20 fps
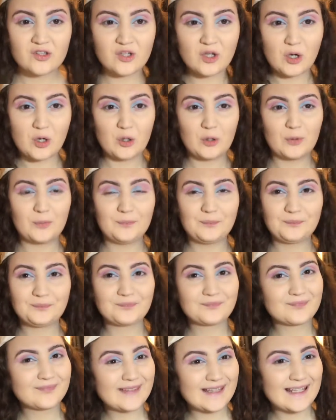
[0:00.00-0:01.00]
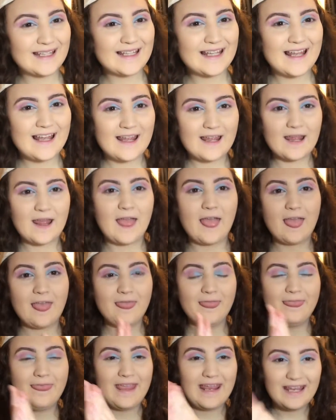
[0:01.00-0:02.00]
So,
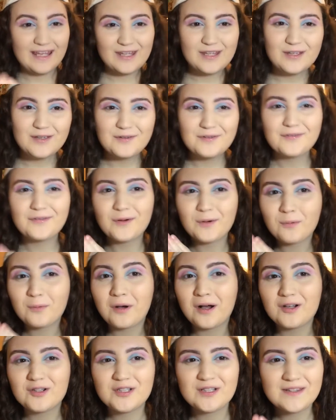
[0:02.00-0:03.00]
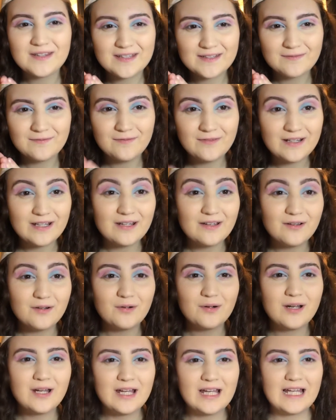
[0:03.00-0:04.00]
thank you for watching this video.
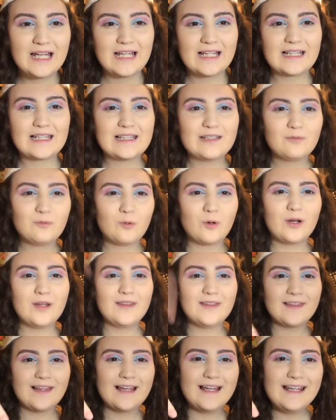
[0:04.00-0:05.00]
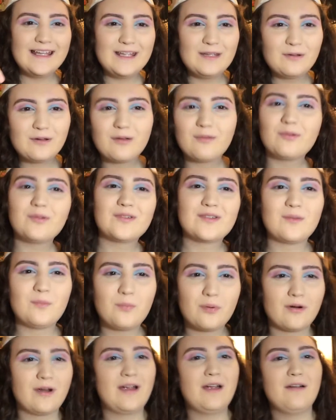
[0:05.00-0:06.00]
One like equals
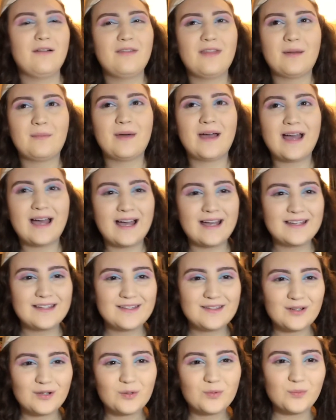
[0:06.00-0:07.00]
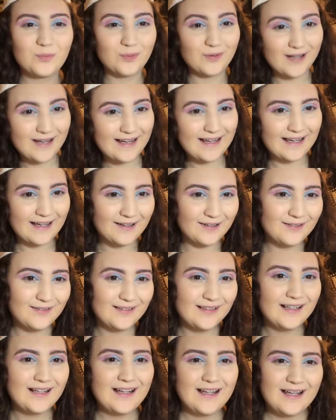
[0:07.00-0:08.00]
a prayer that my eyes don't break out,
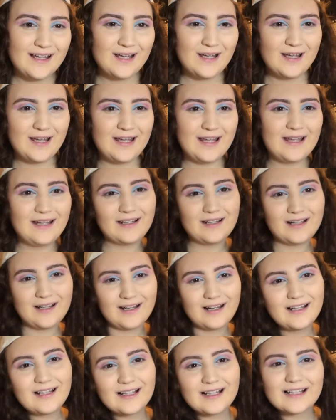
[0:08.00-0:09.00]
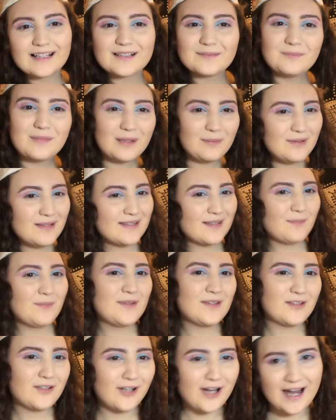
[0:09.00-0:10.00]
and maybe
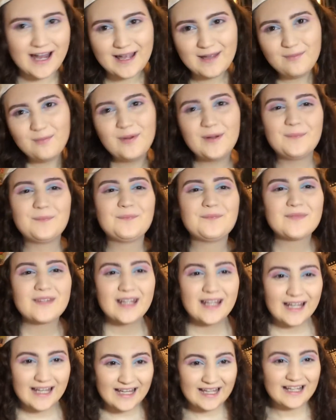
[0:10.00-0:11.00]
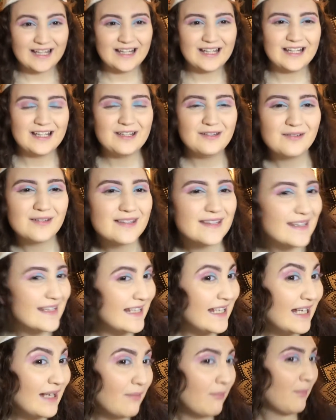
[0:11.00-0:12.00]
subscribe. And you can
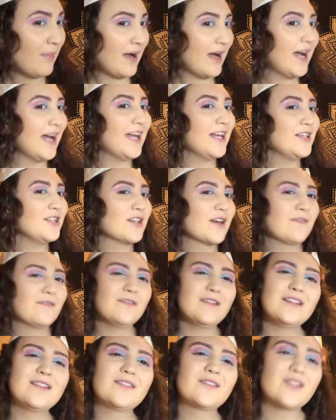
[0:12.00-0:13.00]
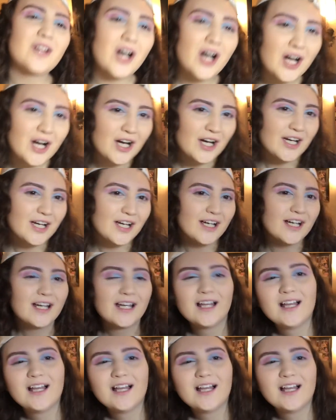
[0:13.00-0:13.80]
see my Jeffree Star